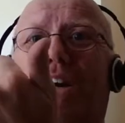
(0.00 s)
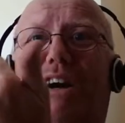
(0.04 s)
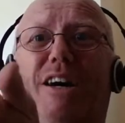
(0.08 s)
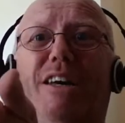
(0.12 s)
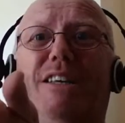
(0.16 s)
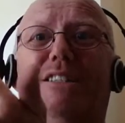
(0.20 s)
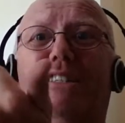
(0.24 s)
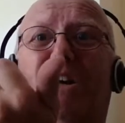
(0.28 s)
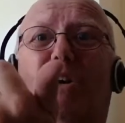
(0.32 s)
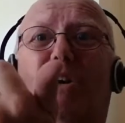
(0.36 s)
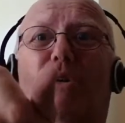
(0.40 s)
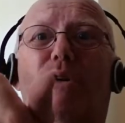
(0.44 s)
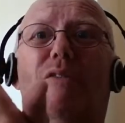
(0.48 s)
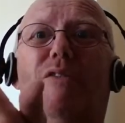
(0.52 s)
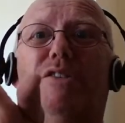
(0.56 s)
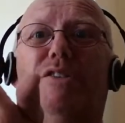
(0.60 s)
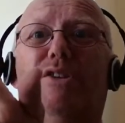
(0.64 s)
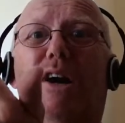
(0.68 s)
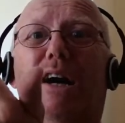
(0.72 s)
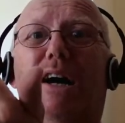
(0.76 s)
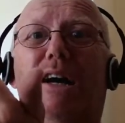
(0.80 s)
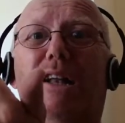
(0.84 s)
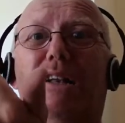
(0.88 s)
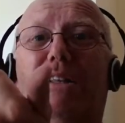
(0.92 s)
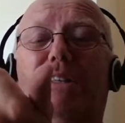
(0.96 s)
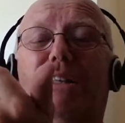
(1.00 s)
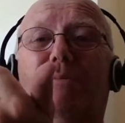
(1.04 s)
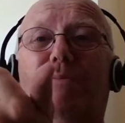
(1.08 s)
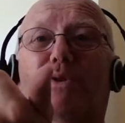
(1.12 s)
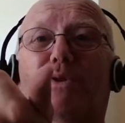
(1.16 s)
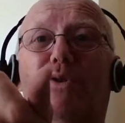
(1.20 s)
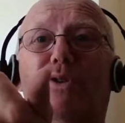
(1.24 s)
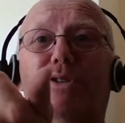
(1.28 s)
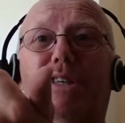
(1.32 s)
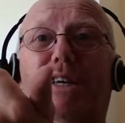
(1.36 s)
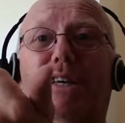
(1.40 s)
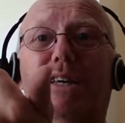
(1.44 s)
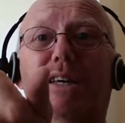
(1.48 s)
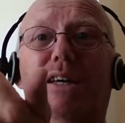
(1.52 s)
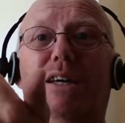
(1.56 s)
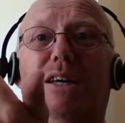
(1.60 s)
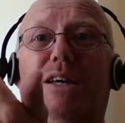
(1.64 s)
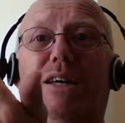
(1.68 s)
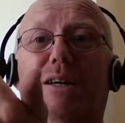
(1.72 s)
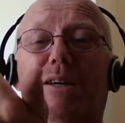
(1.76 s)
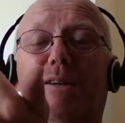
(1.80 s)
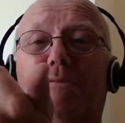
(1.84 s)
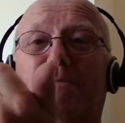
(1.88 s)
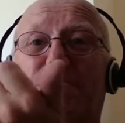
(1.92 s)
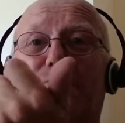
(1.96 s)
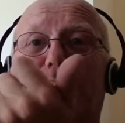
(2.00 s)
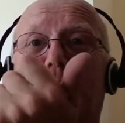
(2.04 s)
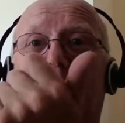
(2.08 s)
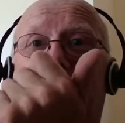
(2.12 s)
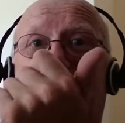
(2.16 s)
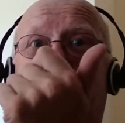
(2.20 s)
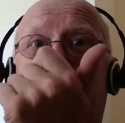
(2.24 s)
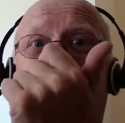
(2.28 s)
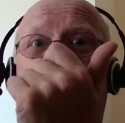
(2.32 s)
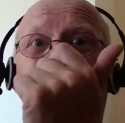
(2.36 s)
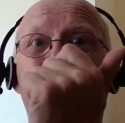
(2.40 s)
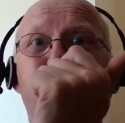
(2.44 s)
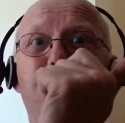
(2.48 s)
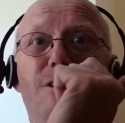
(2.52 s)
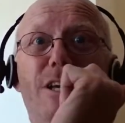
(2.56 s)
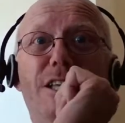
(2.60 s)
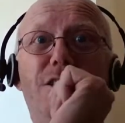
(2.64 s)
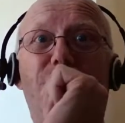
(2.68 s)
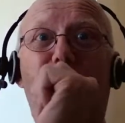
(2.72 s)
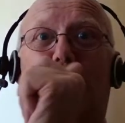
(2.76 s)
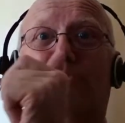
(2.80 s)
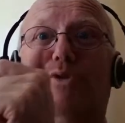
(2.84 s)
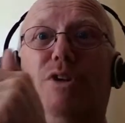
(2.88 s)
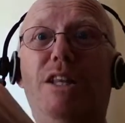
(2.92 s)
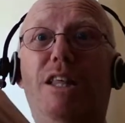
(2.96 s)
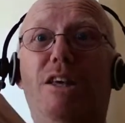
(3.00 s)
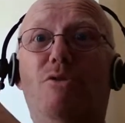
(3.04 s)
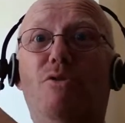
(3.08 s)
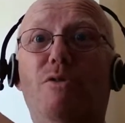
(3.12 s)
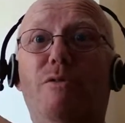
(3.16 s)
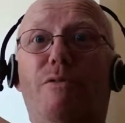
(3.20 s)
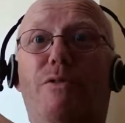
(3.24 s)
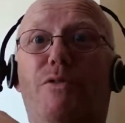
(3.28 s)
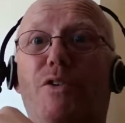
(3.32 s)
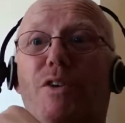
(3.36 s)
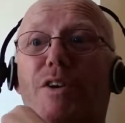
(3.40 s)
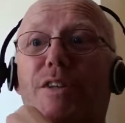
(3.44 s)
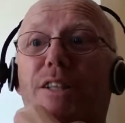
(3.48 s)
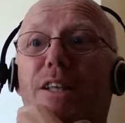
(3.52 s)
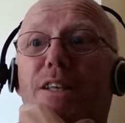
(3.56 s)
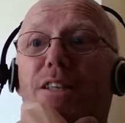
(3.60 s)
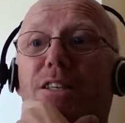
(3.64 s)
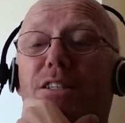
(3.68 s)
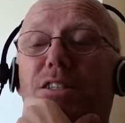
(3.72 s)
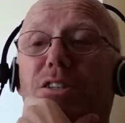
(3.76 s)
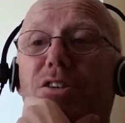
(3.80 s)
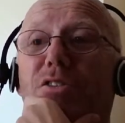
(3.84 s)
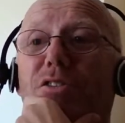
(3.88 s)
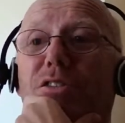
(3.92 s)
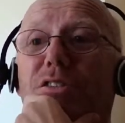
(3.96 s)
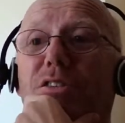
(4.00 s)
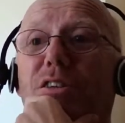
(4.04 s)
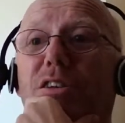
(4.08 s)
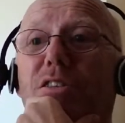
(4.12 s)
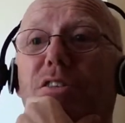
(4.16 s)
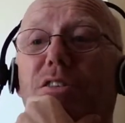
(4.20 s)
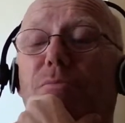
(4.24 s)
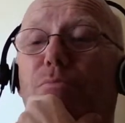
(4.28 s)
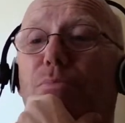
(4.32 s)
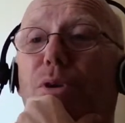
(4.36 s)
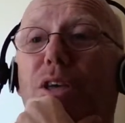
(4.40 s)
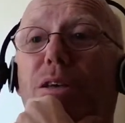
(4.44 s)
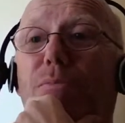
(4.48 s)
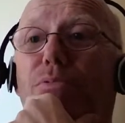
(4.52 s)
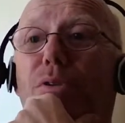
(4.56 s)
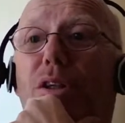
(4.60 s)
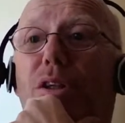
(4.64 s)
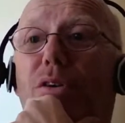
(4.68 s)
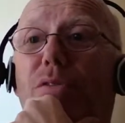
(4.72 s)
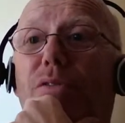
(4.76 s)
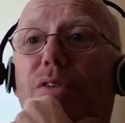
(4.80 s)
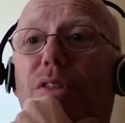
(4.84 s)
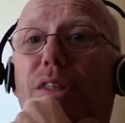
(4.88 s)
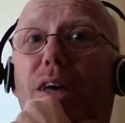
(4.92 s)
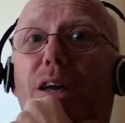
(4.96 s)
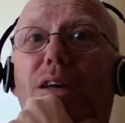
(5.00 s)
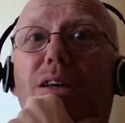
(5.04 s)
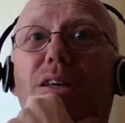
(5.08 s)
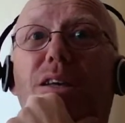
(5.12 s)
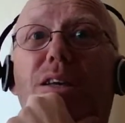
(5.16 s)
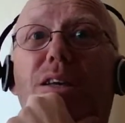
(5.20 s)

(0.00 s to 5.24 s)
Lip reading: Guys, go over to Holiday Malta. It's really good fun. There's a lot of people over there.